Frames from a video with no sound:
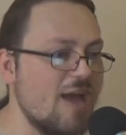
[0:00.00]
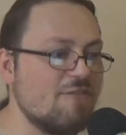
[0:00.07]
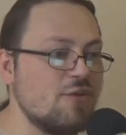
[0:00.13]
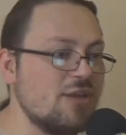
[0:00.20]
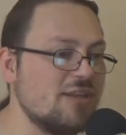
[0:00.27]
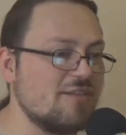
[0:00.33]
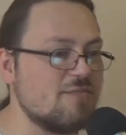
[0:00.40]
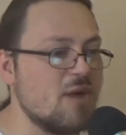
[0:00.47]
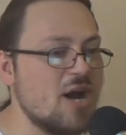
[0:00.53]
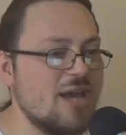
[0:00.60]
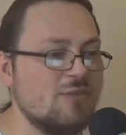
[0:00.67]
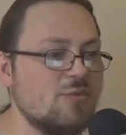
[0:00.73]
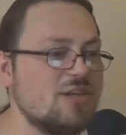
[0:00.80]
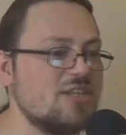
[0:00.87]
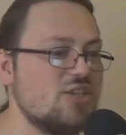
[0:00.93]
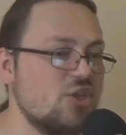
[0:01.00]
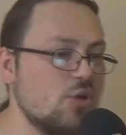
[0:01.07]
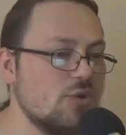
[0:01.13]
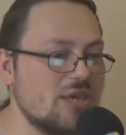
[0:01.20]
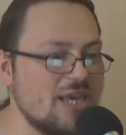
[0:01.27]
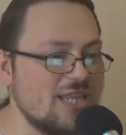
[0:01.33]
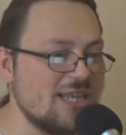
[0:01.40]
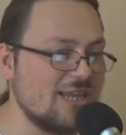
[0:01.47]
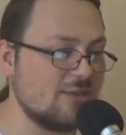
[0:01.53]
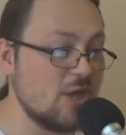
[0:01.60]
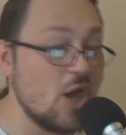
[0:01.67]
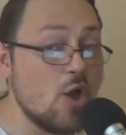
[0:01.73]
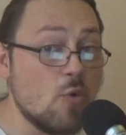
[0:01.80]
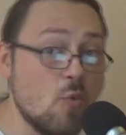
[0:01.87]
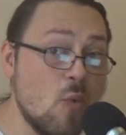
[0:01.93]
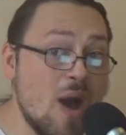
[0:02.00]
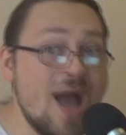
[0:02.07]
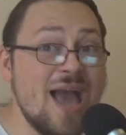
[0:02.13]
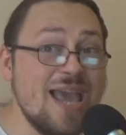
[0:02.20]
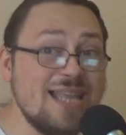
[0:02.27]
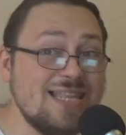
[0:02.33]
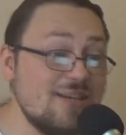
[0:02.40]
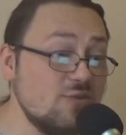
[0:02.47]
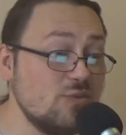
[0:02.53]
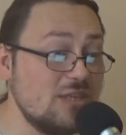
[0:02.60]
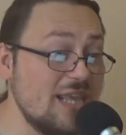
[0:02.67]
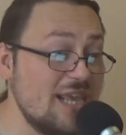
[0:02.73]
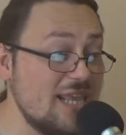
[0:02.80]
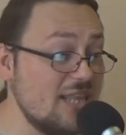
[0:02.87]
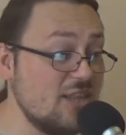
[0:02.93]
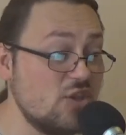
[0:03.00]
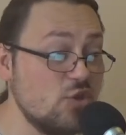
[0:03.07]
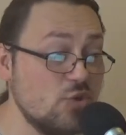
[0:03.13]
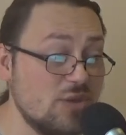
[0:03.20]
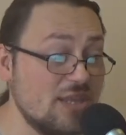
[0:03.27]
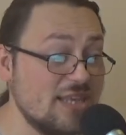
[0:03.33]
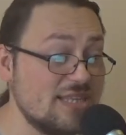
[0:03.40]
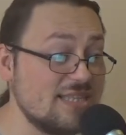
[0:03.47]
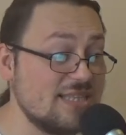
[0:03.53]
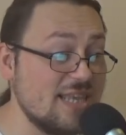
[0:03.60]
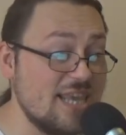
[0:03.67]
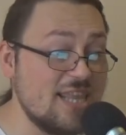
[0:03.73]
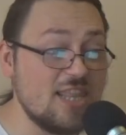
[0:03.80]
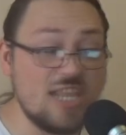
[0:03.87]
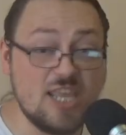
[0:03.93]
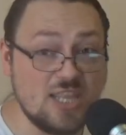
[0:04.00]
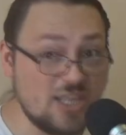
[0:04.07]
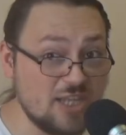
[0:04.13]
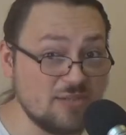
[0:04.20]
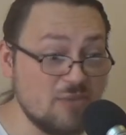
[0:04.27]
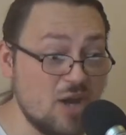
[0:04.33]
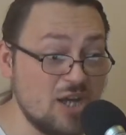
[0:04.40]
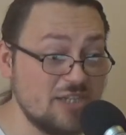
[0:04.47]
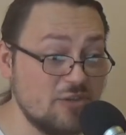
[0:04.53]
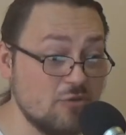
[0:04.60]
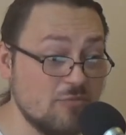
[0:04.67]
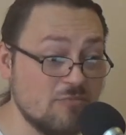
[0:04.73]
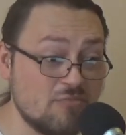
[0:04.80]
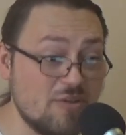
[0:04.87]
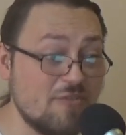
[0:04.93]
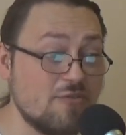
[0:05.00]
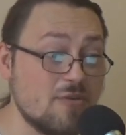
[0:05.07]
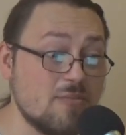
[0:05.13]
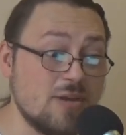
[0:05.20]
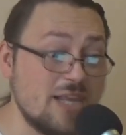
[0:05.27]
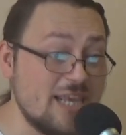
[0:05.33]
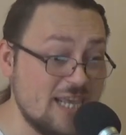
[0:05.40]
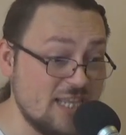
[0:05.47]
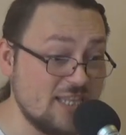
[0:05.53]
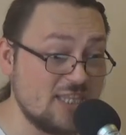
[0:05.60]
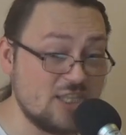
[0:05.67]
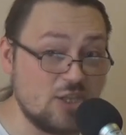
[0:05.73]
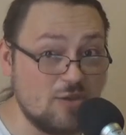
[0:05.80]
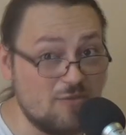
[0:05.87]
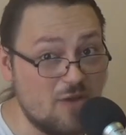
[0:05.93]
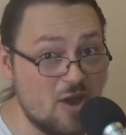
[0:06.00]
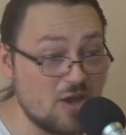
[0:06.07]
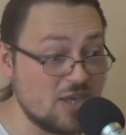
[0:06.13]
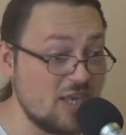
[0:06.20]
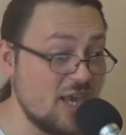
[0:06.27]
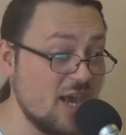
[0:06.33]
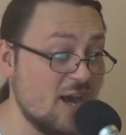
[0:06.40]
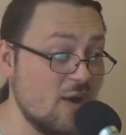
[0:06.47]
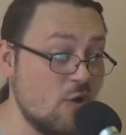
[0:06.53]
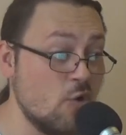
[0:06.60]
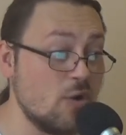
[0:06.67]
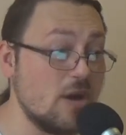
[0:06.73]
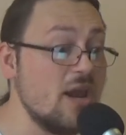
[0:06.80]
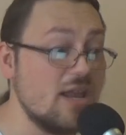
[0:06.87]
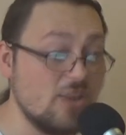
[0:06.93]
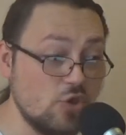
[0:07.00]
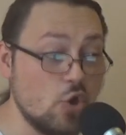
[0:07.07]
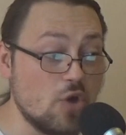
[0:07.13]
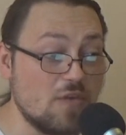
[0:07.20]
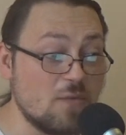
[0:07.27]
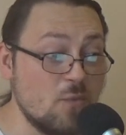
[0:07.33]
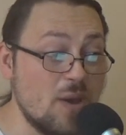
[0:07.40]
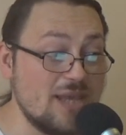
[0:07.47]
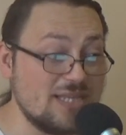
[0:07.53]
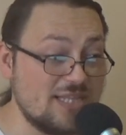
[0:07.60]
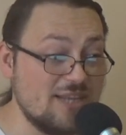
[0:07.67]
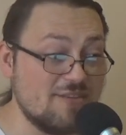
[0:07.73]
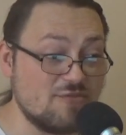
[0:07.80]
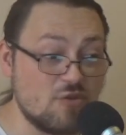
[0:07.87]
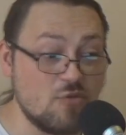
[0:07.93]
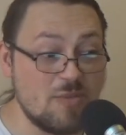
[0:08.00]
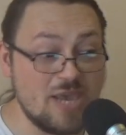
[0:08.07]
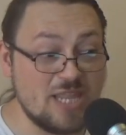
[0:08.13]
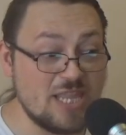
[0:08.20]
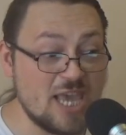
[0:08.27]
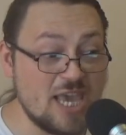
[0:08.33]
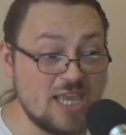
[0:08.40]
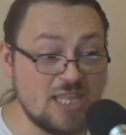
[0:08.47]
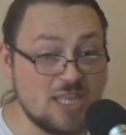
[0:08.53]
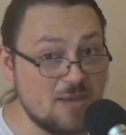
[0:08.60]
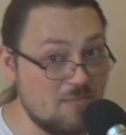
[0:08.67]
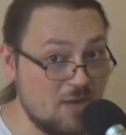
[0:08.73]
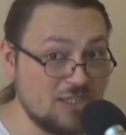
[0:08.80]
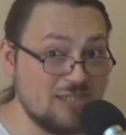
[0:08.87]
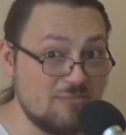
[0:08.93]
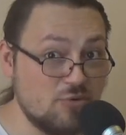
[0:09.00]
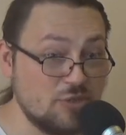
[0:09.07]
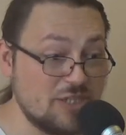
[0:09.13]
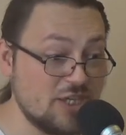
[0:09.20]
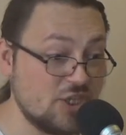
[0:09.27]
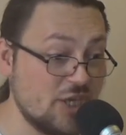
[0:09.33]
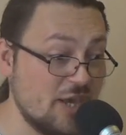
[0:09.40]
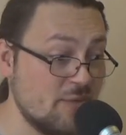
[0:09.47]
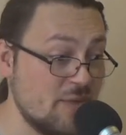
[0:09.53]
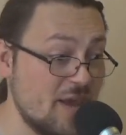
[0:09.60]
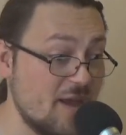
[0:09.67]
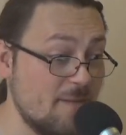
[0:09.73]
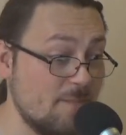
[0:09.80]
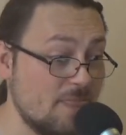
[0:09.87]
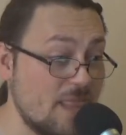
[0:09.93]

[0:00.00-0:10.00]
A friend of mine was joking that why don't they do this in the Intermarium, preferably in Slovakia or northwest of Romania in the Maramuresh area.